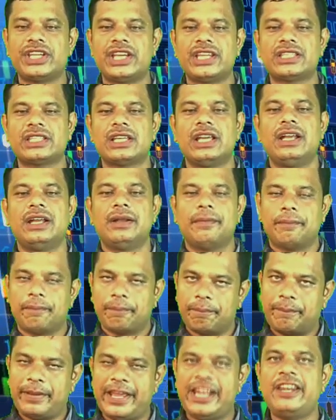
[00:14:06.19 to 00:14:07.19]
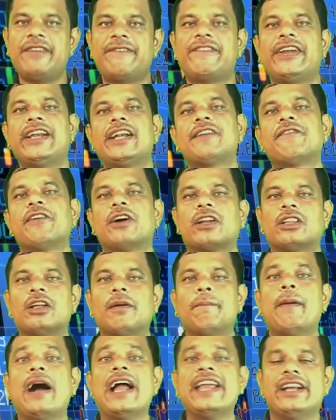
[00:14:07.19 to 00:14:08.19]
is benefit for the
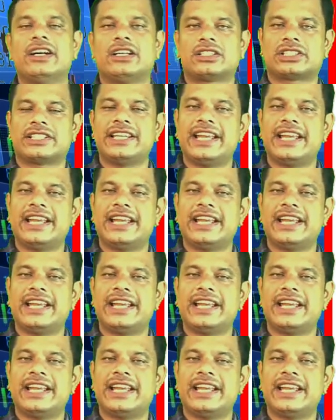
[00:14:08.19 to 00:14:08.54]
buyers.